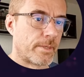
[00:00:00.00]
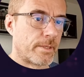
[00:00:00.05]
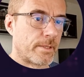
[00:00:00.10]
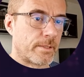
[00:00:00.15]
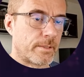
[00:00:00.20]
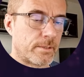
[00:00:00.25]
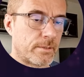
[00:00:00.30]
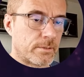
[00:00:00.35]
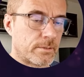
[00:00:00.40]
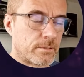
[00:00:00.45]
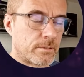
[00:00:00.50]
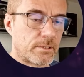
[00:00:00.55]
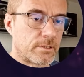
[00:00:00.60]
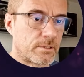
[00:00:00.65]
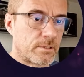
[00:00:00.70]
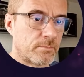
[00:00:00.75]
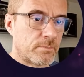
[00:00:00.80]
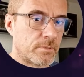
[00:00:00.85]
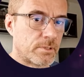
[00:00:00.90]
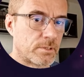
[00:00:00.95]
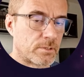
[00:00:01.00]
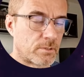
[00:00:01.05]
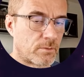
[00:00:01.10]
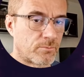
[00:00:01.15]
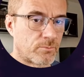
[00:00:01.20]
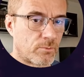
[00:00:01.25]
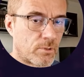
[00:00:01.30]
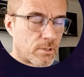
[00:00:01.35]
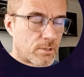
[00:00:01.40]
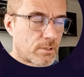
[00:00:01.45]
60 minutes of
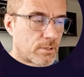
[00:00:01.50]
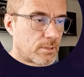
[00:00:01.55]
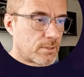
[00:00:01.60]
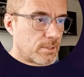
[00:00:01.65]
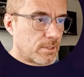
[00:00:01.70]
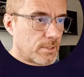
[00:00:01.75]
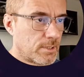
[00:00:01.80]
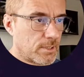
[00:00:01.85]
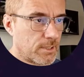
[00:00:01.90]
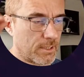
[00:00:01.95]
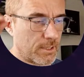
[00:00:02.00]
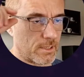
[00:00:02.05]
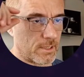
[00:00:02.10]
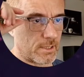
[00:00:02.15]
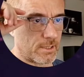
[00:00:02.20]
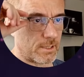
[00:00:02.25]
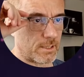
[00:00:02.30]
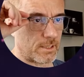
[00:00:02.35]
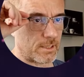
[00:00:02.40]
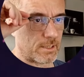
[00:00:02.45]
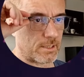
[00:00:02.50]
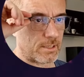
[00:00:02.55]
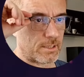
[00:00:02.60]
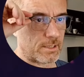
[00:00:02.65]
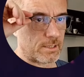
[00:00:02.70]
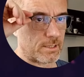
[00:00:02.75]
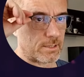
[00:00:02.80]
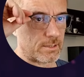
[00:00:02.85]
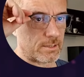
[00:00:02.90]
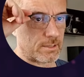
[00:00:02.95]
work,
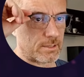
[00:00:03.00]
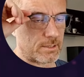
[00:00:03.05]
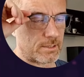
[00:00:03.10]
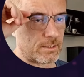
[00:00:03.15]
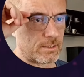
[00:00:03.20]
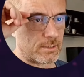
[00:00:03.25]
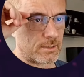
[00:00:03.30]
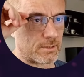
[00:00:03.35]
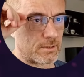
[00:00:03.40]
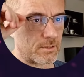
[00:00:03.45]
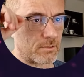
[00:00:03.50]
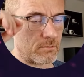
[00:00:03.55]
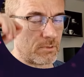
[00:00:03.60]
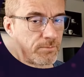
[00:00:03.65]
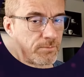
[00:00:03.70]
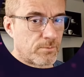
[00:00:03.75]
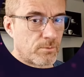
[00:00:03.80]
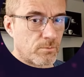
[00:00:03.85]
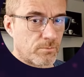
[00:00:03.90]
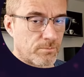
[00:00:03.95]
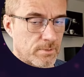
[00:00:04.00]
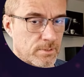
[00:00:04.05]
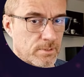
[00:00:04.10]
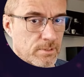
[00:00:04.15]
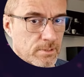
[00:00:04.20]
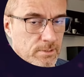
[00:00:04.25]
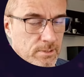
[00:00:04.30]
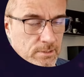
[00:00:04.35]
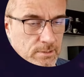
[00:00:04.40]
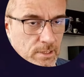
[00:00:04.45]
and we fulfill this
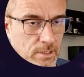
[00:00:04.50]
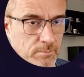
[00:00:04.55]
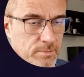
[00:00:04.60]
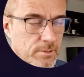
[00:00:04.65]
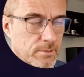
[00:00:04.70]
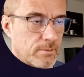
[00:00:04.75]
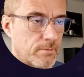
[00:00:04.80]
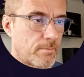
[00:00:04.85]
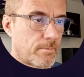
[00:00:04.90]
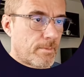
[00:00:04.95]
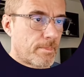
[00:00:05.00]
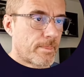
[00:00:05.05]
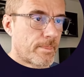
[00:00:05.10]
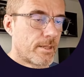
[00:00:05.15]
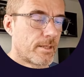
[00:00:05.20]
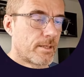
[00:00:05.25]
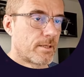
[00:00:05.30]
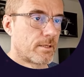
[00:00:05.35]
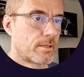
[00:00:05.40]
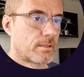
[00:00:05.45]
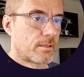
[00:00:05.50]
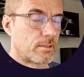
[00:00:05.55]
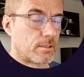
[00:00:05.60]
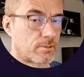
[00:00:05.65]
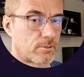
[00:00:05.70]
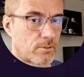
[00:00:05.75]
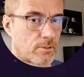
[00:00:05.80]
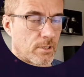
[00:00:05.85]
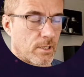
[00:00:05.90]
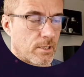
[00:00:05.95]
assumption. That's
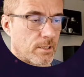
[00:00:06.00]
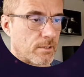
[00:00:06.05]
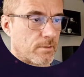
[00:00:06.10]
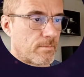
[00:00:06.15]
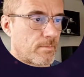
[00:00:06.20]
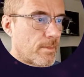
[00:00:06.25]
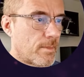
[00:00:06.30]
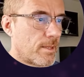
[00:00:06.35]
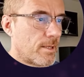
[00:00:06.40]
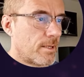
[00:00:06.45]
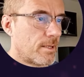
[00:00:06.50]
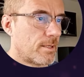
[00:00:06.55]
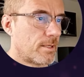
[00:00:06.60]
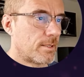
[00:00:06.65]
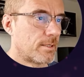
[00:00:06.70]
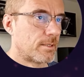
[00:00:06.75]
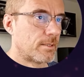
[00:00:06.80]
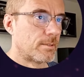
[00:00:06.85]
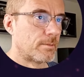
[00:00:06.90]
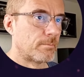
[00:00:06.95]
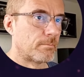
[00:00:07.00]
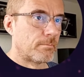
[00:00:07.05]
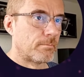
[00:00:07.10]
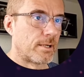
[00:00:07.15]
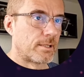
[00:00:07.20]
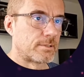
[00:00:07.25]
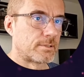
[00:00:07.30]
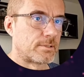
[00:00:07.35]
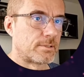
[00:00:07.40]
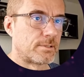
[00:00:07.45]
okay,
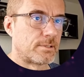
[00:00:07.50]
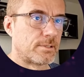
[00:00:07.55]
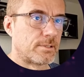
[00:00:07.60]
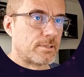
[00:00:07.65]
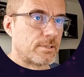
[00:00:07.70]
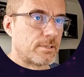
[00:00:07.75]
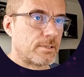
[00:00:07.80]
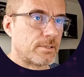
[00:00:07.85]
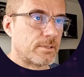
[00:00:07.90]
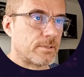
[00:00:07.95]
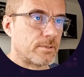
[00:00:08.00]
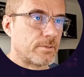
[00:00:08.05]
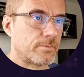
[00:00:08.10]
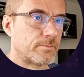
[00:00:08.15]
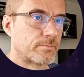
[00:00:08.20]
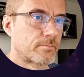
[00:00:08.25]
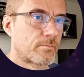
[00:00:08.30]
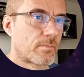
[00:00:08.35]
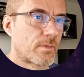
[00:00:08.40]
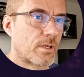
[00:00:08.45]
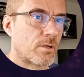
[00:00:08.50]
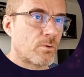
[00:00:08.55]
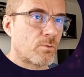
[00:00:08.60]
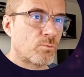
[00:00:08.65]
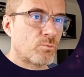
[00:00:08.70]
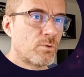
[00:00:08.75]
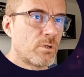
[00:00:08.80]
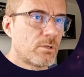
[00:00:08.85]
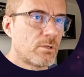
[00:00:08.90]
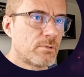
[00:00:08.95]
but
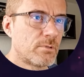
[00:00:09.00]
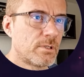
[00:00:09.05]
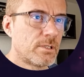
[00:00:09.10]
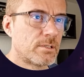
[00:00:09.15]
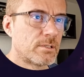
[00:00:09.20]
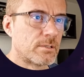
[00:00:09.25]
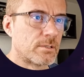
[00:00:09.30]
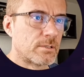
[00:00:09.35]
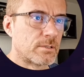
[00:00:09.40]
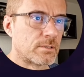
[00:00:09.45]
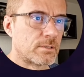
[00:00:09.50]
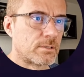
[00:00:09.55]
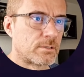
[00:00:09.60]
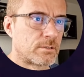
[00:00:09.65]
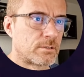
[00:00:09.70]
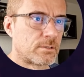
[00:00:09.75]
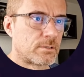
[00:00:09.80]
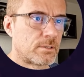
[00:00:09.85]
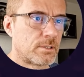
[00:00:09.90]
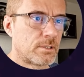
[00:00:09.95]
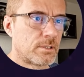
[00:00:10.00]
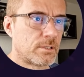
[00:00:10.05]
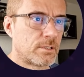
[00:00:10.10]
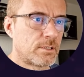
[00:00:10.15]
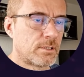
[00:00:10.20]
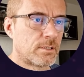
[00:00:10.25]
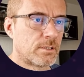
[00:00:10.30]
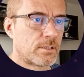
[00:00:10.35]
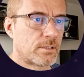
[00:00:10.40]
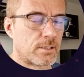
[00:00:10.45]
we will see in
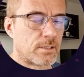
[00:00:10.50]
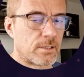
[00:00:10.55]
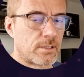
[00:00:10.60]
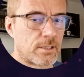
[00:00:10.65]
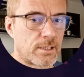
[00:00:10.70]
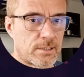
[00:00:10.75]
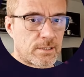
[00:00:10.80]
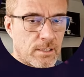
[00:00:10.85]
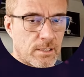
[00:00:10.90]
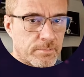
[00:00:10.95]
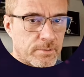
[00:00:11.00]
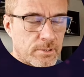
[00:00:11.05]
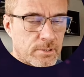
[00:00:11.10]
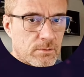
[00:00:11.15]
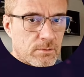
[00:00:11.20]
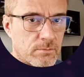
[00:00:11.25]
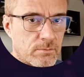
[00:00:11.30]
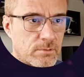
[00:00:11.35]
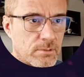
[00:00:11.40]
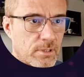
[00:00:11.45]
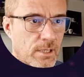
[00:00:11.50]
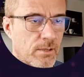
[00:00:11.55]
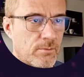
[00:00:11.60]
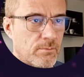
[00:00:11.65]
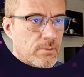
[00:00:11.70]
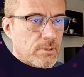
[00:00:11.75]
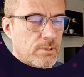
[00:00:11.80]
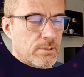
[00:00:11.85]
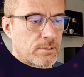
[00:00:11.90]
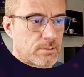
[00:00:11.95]
the next episode. I will
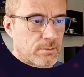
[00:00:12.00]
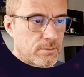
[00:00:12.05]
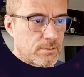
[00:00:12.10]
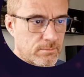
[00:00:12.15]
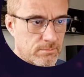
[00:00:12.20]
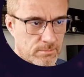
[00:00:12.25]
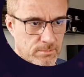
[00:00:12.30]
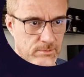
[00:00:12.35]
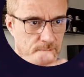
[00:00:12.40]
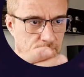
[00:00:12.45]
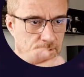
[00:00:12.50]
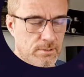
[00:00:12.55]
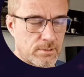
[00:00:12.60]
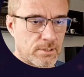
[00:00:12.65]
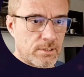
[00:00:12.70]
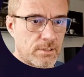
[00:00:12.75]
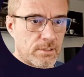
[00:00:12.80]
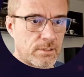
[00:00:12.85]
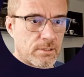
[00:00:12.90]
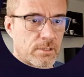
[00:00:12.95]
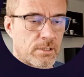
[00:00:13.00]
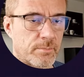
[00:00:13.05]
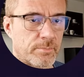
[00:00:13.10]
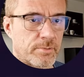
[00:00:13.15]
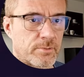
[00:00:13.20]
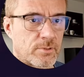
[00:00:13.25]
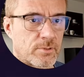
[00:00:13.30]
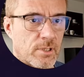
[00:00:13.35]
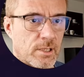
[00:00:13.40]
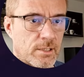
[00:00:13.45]
still keep
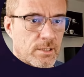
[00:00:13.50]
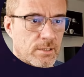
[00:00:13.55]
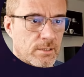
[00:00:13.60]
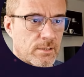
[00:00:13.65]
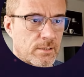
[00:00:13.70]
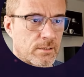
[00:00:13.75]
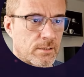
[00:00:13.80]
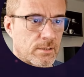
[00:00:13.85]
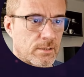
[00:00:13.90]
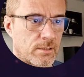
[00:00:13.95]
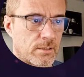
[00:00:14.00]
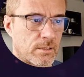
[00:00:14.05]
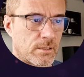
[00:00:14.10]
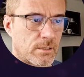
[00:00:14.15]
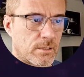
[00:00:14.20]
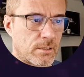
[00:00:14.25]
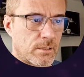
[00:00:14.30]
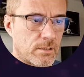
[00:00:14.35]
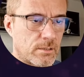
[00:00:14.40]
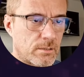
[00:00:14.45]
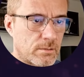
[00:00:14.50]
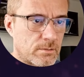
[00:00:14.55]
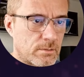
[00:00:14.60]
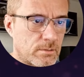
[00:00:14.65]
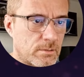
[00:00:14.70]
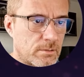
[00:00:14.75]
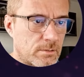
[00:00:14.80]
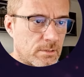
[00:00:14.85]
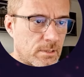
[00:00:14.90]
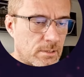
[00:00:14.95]
tracking
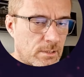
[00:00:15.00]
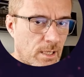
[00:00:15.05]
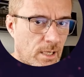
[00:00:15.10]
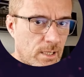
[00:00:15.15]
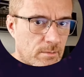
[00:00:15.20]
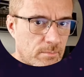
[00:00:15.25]
the time